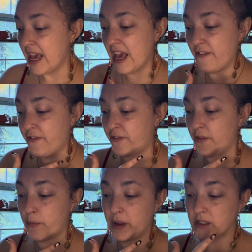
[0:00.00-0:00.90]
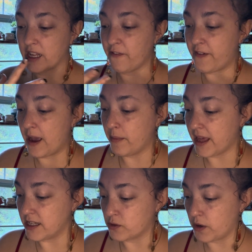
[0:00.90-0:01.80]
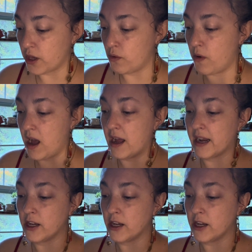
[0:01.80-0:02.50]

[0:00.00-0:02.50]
If building a family is what you want